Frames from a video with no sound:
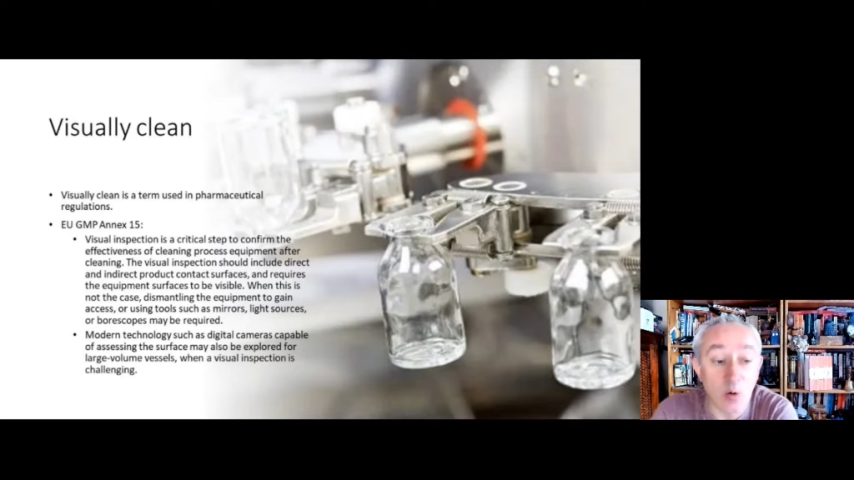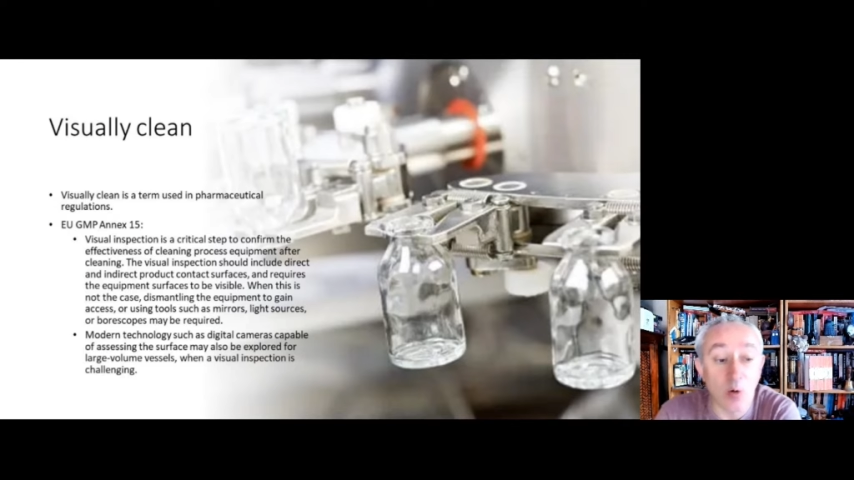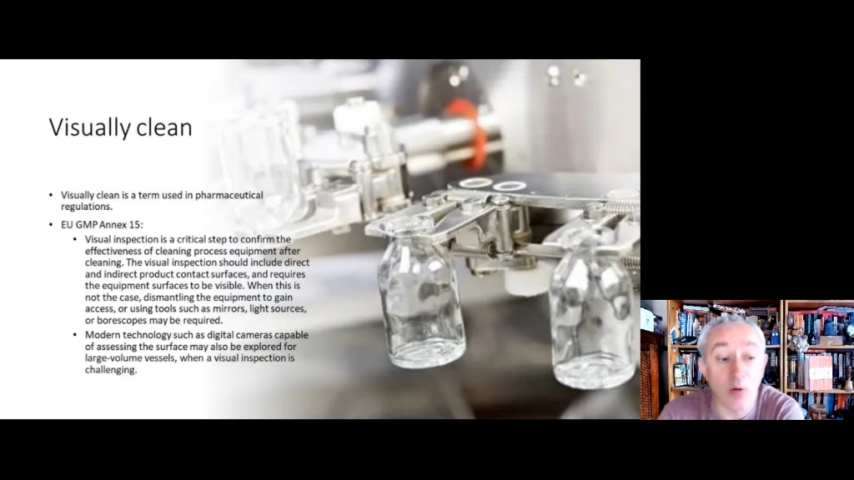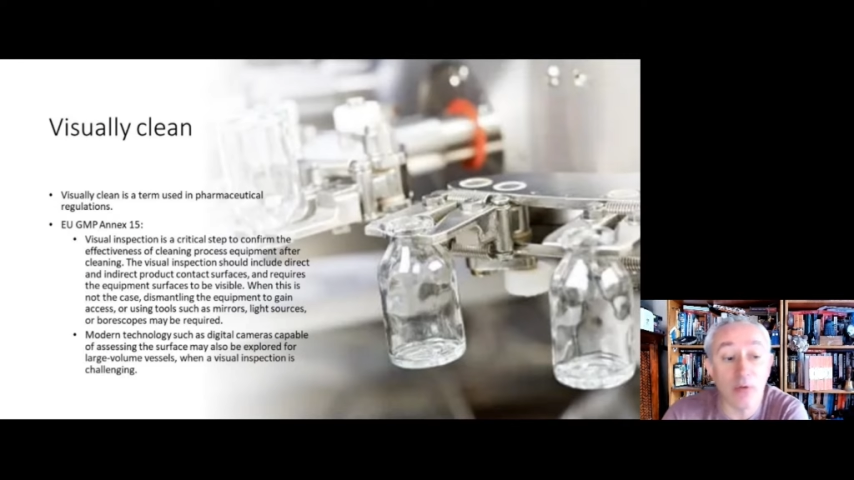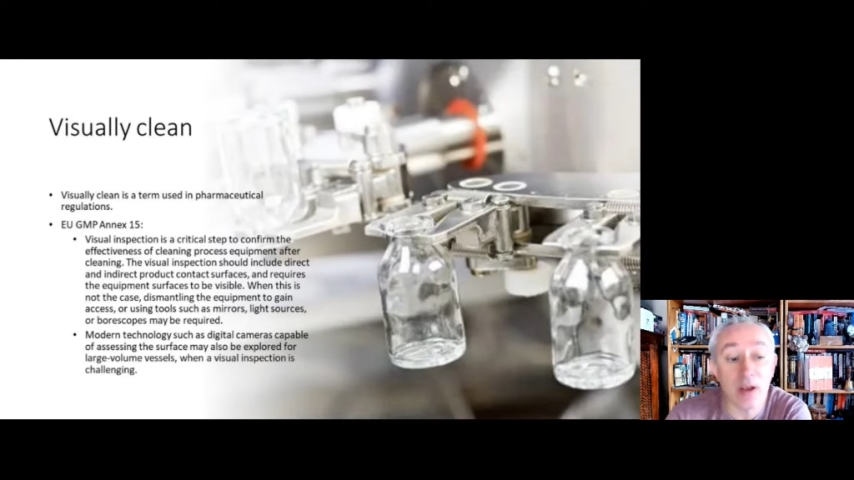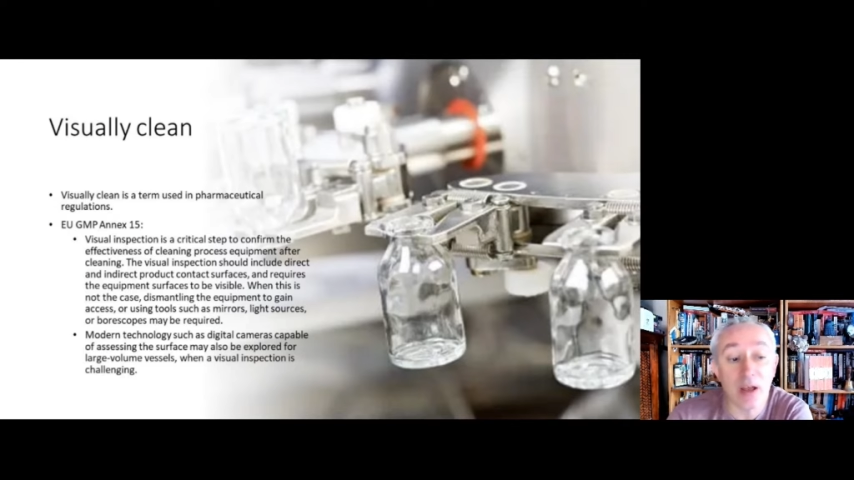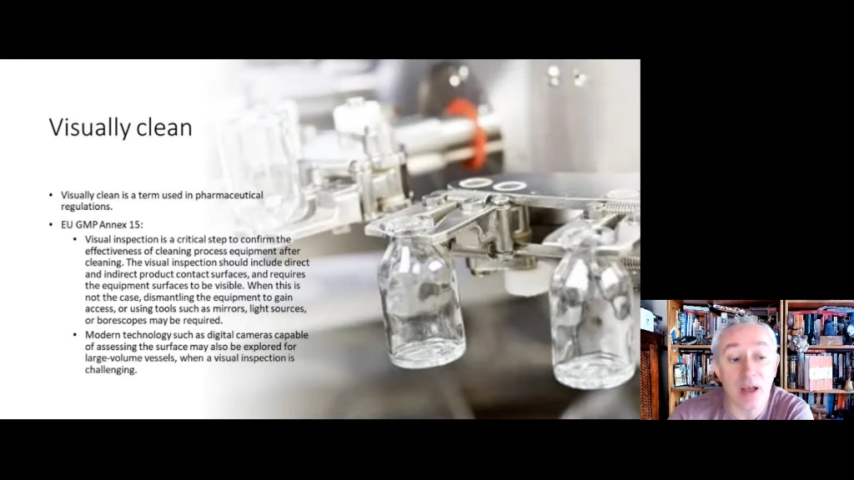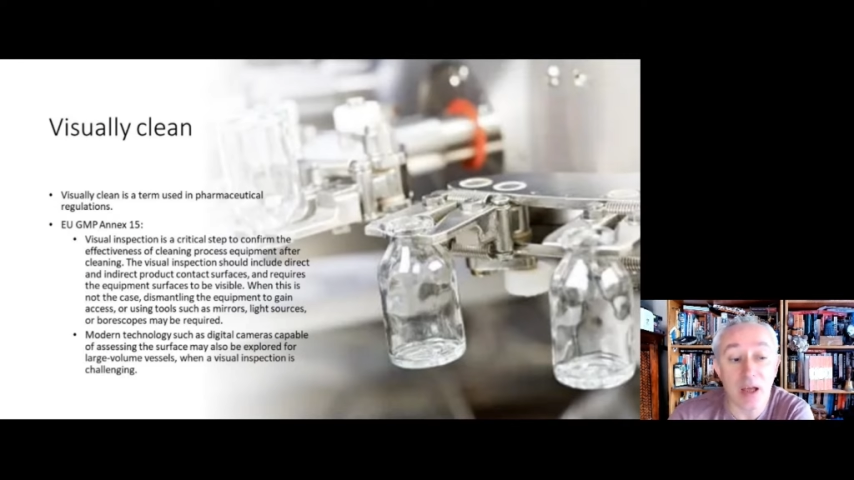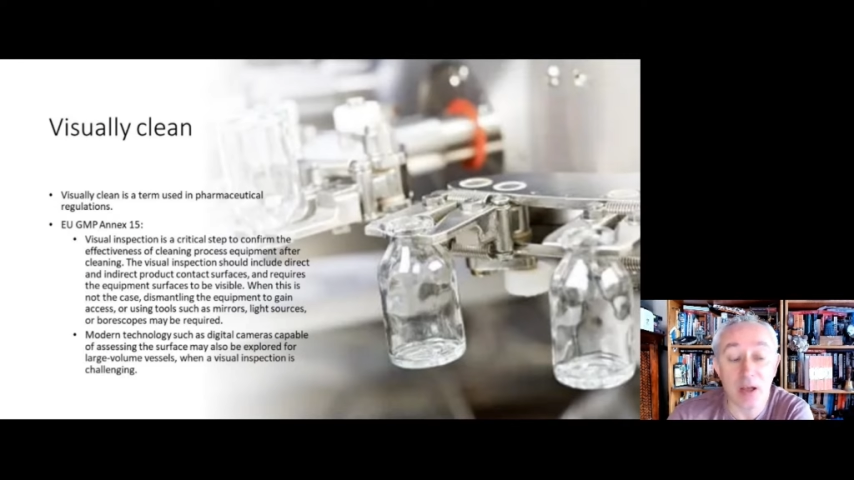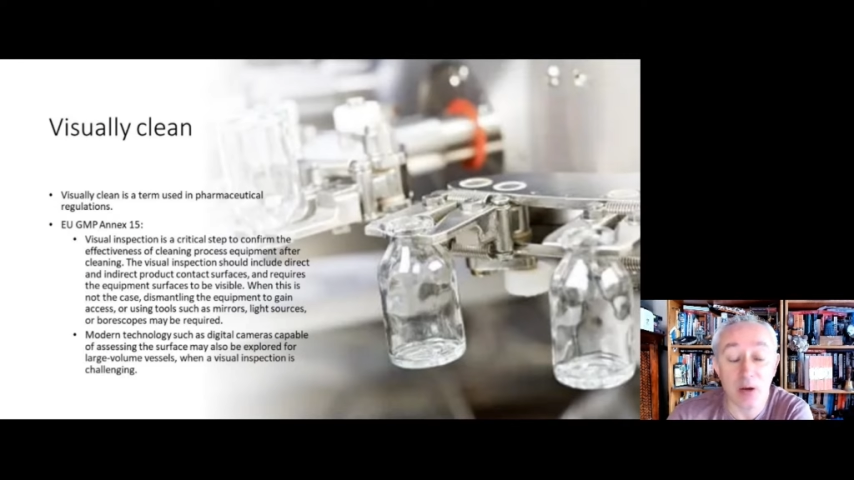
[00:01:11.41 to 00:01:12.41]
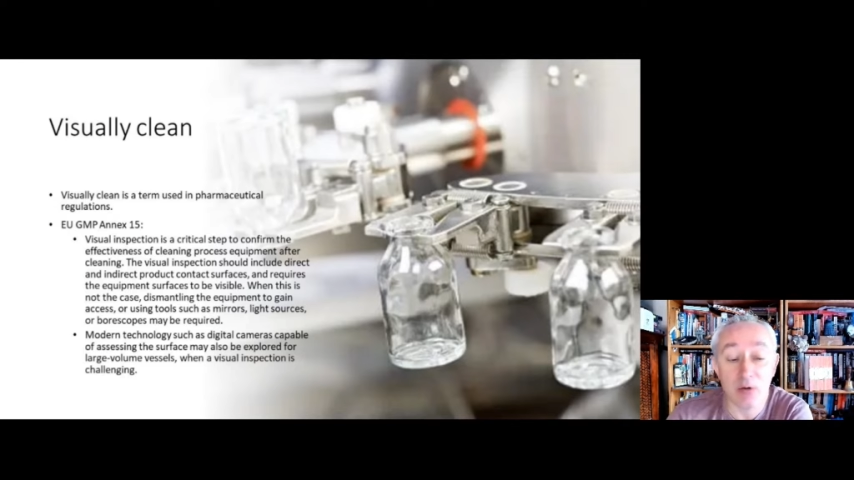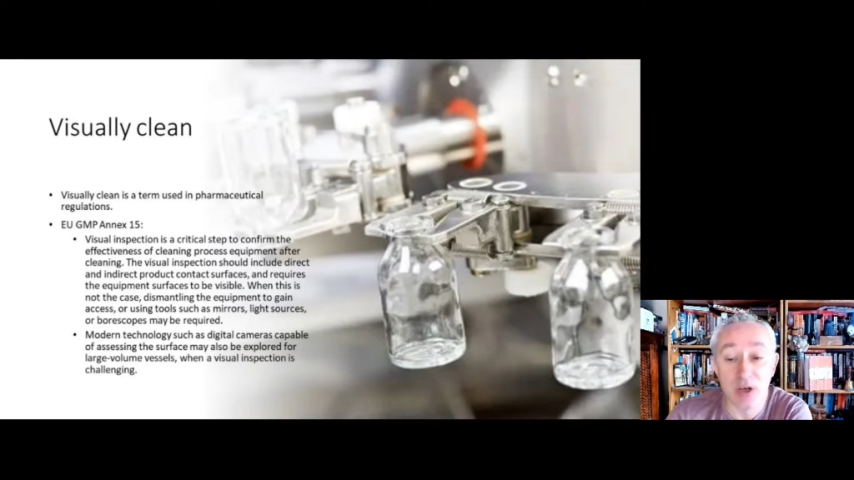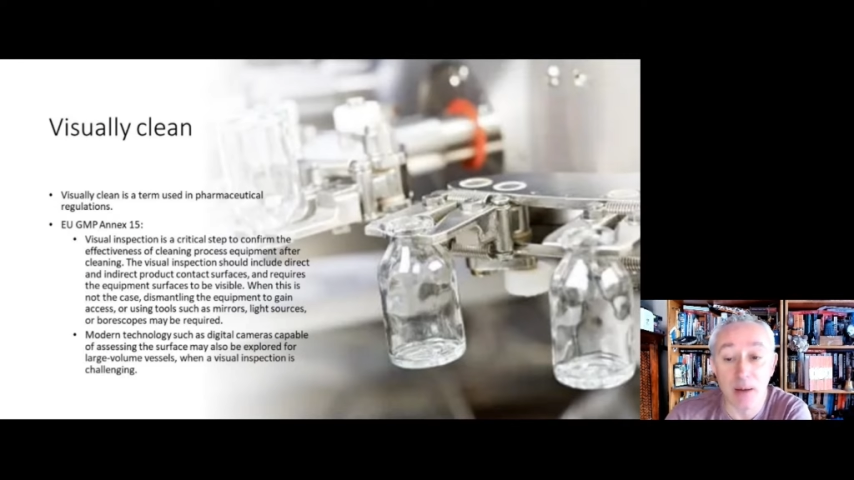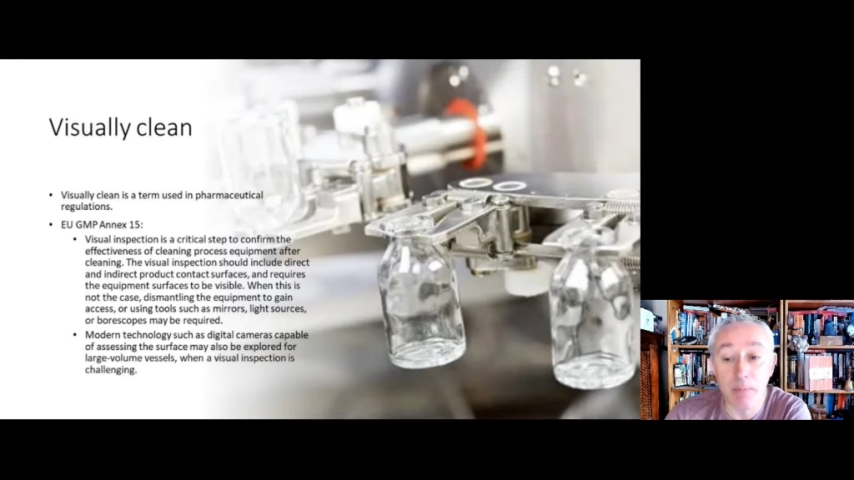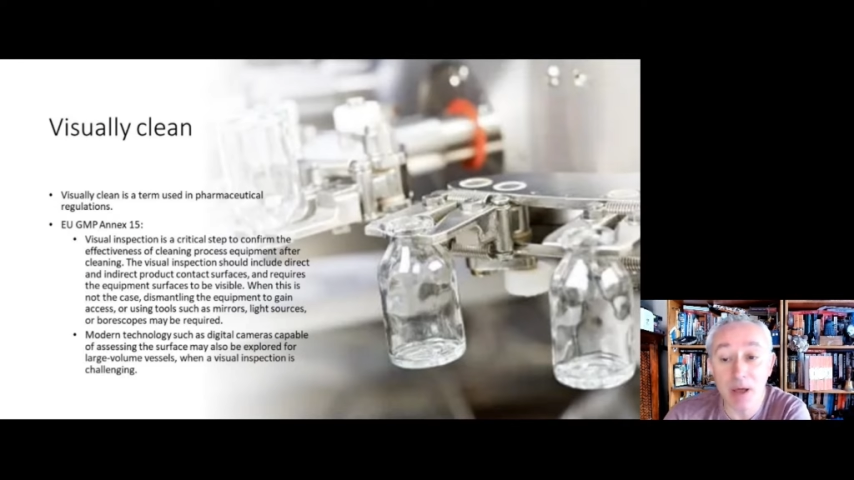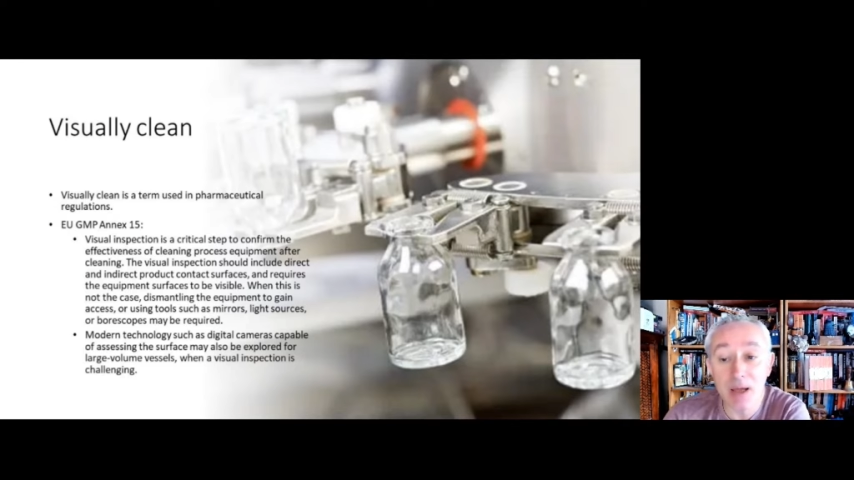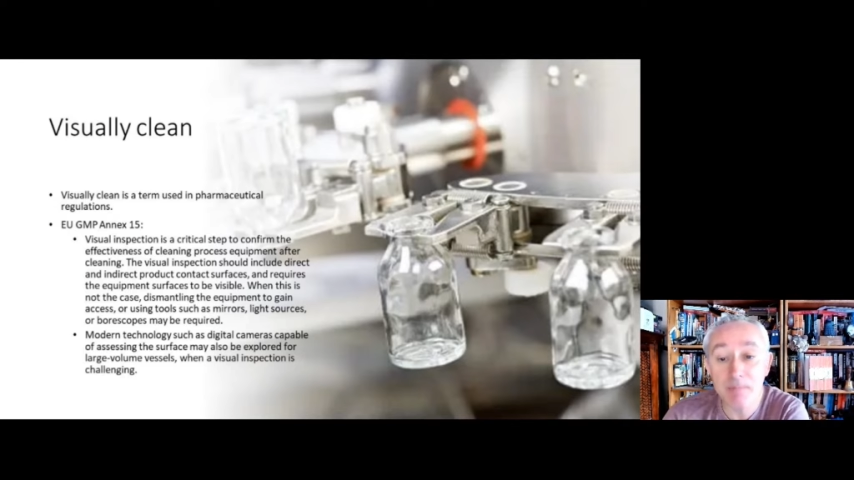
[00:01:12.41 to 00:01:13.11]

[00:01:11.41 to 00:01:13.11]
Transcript: of EU GMP.